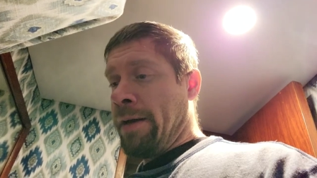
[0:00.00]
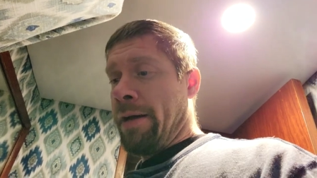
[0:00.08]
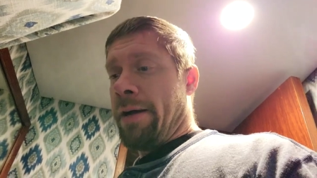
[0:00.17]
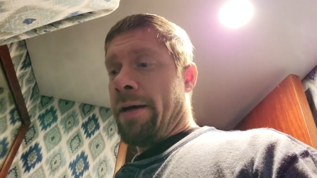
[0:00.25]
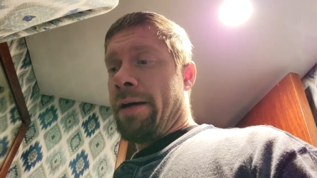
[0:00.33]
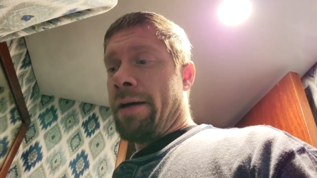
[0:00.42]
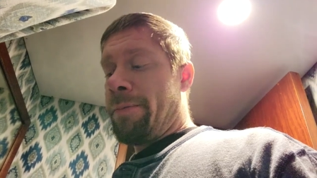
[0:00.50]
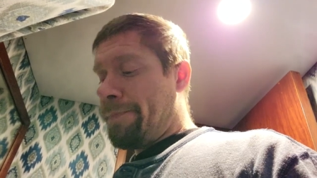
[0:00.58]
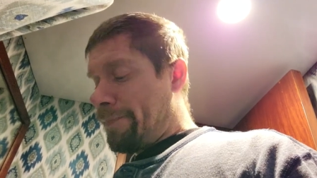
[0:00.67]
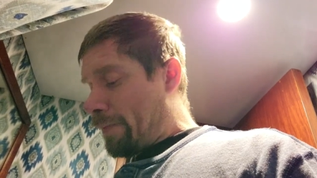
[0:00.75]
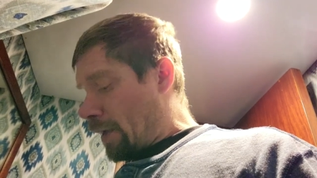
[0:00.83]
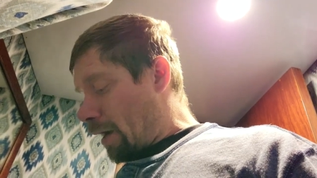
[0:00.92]

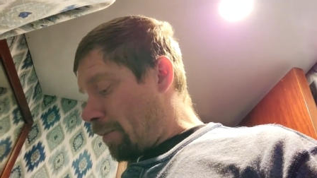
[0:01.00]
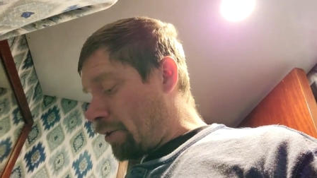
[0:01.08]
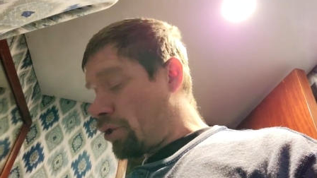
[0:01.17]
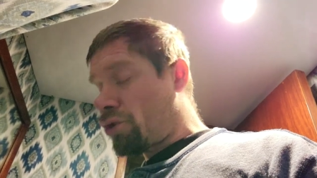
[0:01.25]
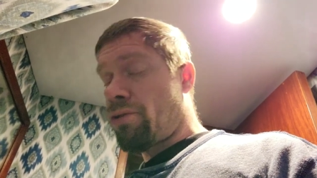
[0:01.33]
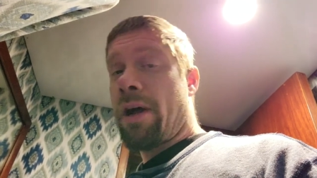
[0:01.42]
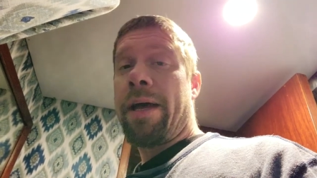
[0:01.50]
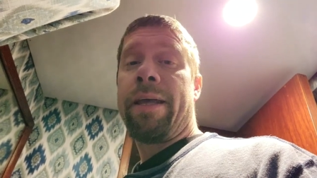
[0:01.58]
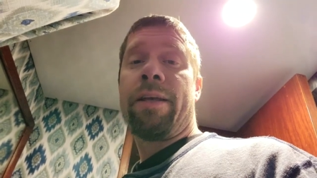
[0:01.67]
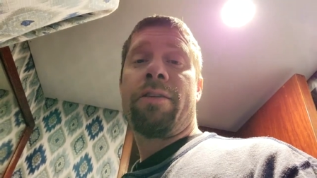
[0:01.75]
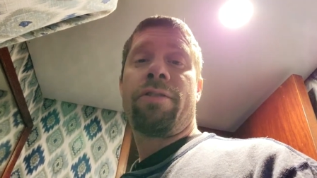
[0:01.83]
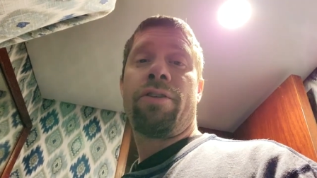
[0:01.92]
Um, I've been
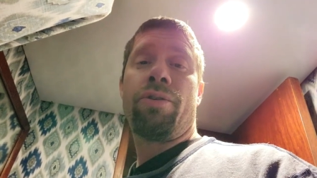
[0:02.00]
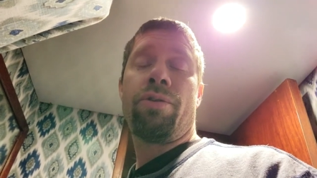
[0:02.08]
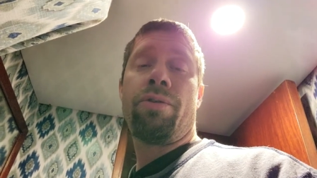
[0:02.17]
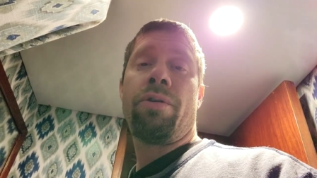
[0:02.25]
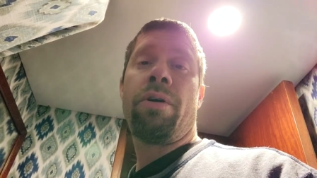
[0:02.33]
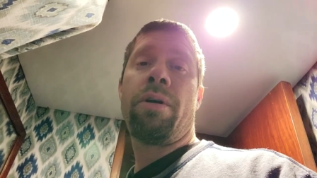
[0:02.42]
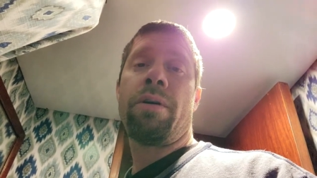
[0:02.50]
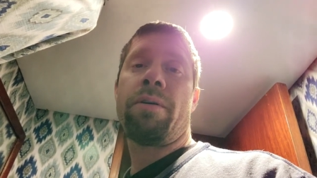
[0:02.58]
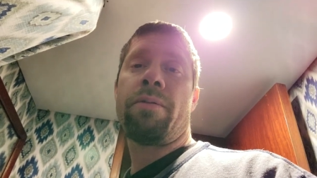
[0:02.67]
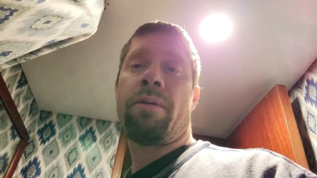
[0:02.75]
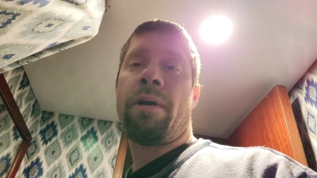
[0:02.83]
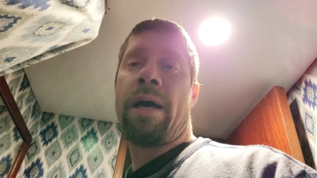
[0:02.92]
trying to
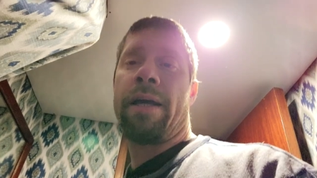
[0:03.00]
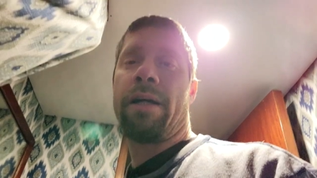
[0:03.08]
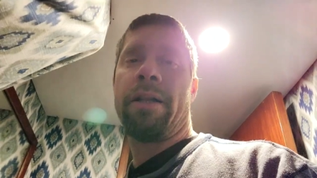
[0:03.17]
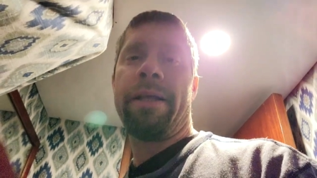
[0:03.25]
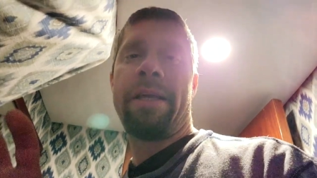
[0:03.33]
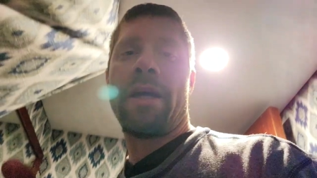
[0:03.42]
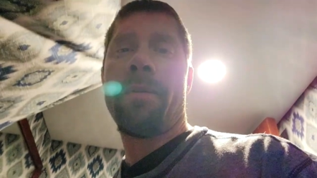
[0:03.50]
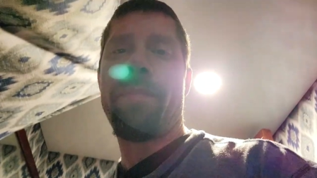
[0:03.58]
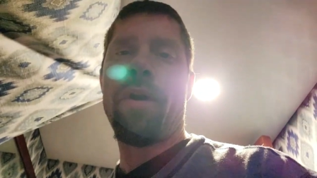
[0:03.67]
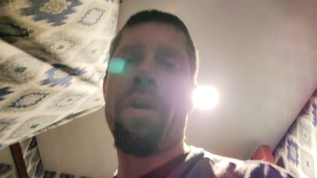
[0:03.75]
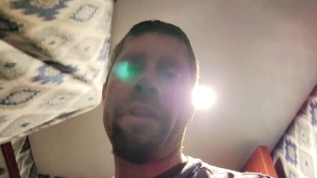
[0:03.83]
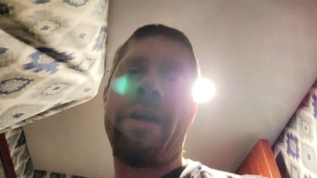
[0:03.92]
kind of clean up
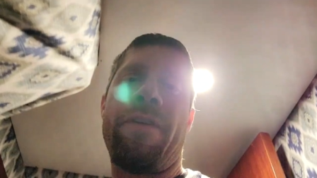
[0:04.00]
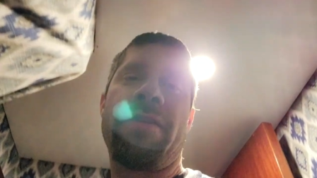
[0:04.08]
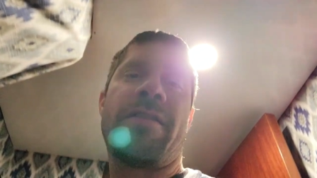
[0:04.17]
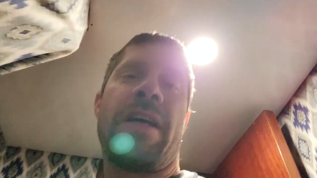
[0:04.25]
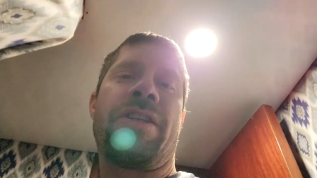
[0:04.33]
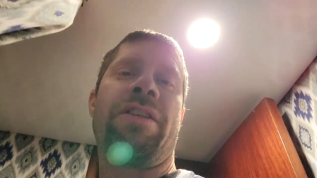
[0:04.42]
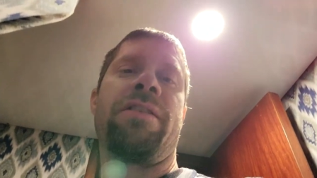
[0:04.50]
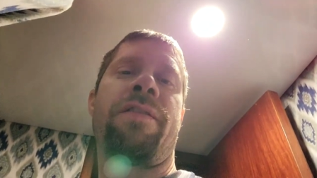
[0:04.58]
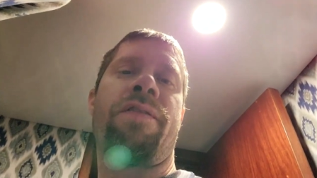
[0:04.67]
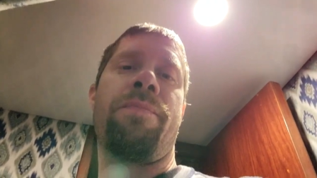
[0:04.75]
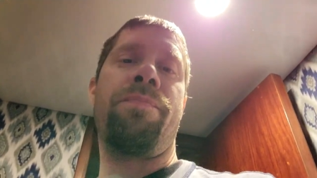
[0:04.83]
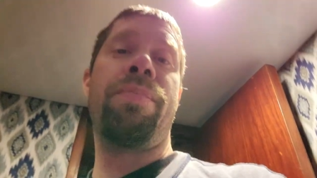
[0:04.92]
all the different sections of
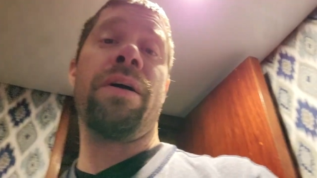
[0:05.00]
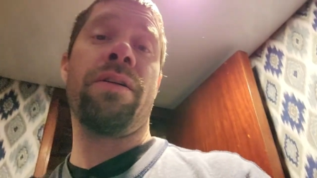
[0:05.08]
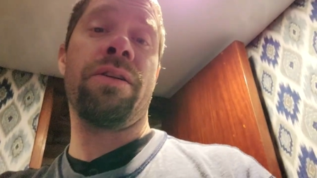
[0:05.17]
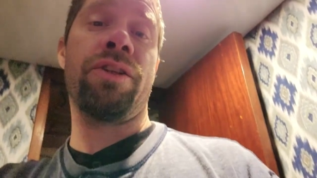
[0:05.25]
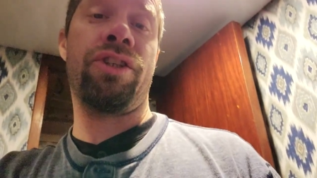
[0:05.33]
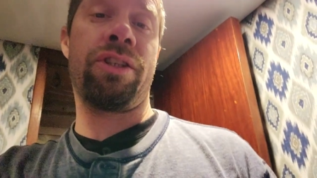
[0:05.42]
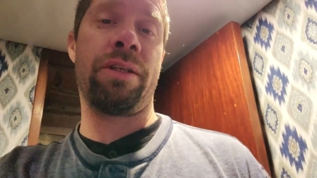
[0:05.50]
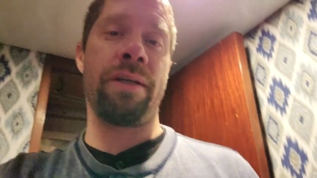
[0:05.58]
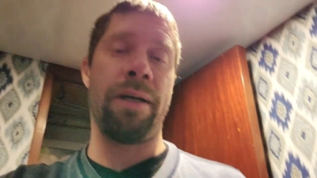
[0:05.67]
the bilge.